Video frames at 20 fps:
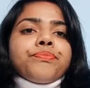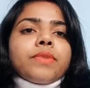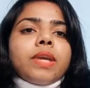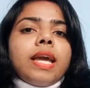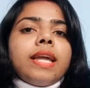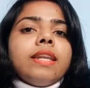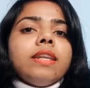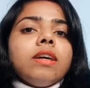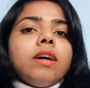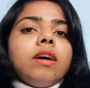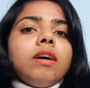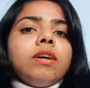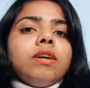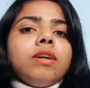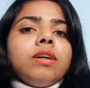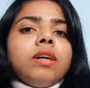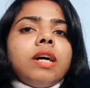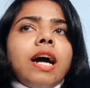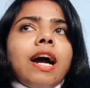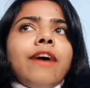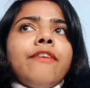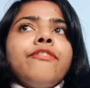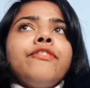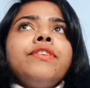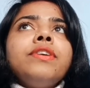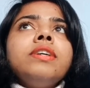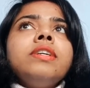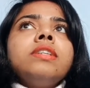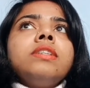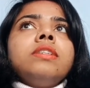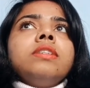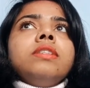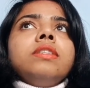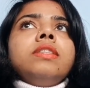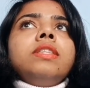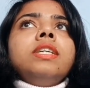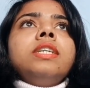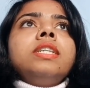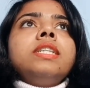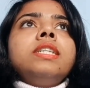and after
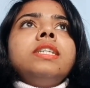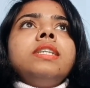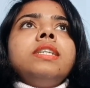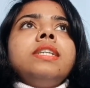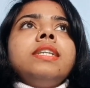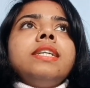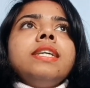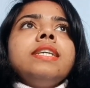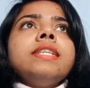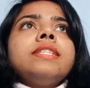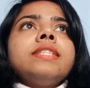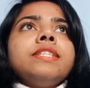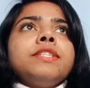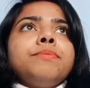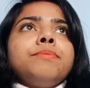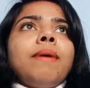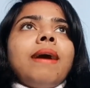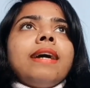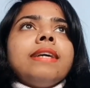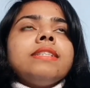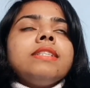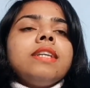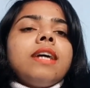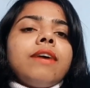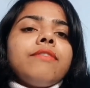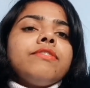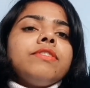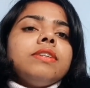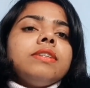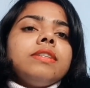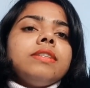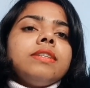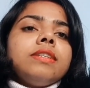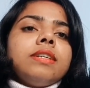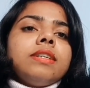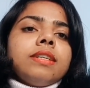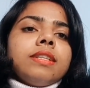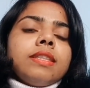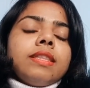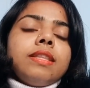the test is passed,
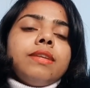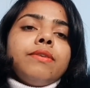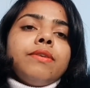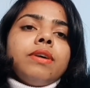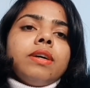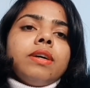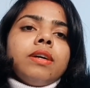after